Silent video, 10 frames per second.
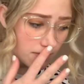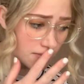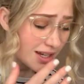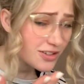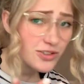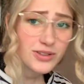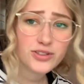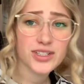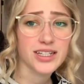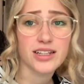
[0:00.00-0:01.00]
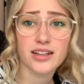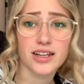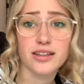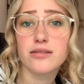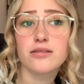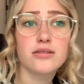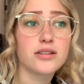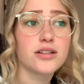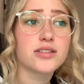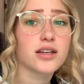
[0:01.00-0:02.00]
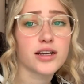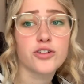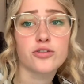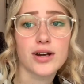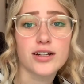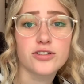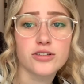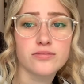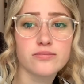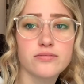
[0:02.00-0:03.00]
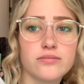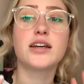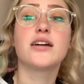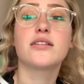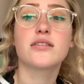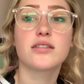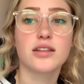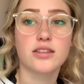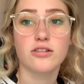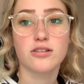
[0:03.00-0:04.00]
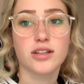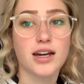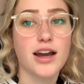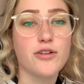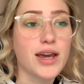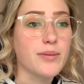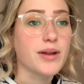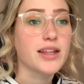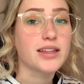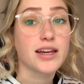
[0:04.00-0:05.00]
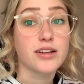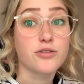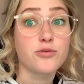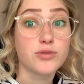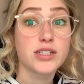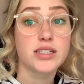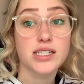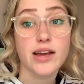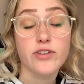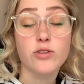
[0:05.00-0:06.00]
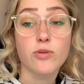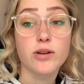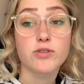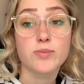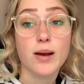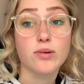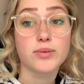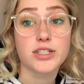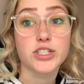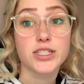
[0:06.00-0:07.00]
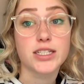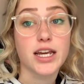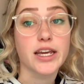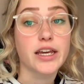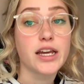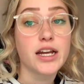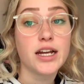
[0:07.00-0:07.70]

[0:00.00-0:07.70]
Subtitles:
I also understand that, like, the second director, the guy who came in at the end who did the seventh one was probably just like,